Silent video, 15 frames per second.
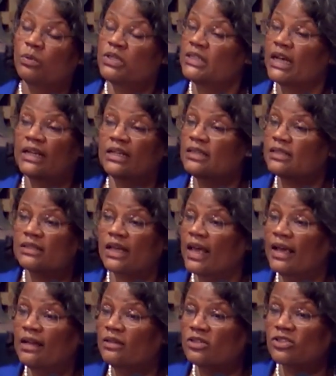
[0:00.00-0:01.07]
was that he
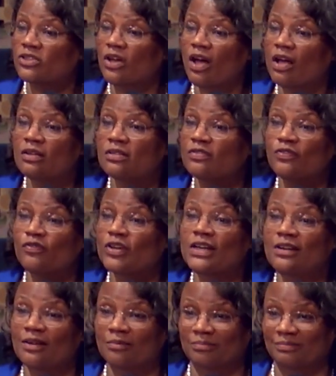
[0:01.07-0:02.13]
sang the songs of
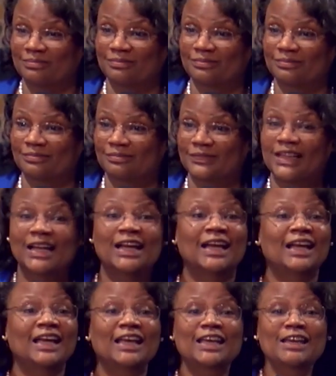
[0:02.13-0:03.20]
freedom,
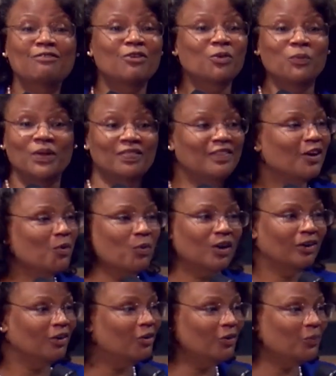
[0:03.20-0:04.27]
even when
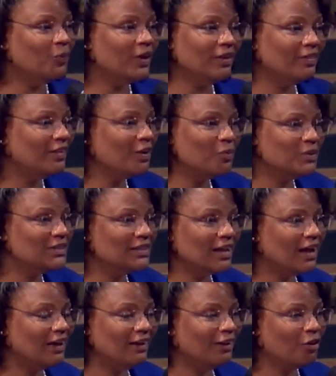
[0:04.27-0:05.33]
where there was
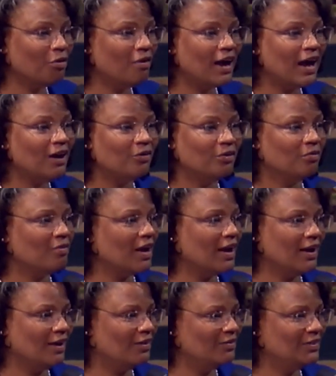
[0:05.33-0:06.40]
not a crowd
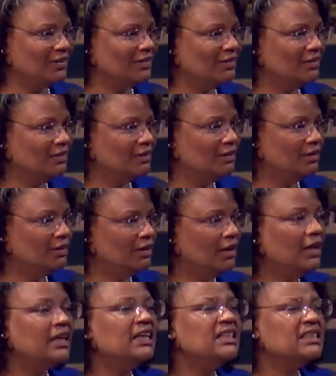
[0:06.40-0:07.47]
around.
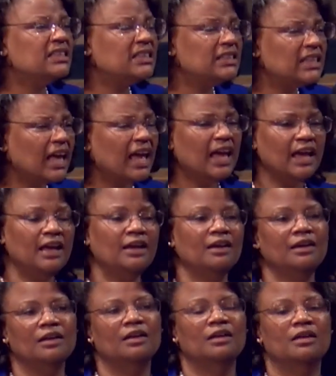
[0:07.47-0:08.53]
He
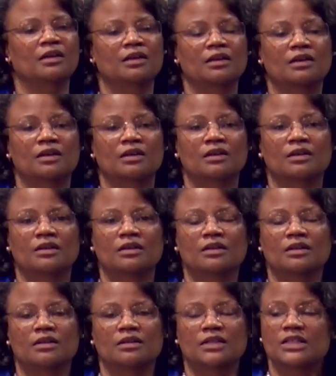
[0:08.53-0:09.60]
sang
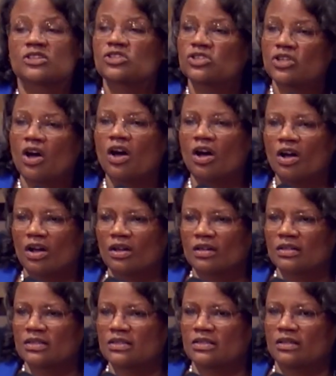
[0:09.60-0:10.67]
these
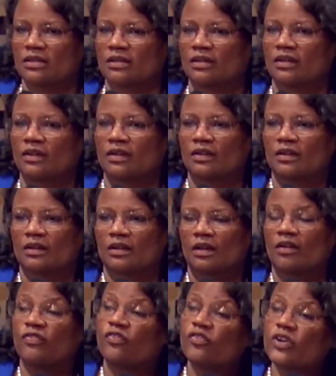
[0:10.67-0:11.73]
songs
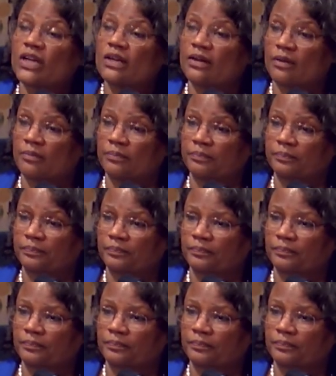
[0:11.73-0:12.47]
of freedom.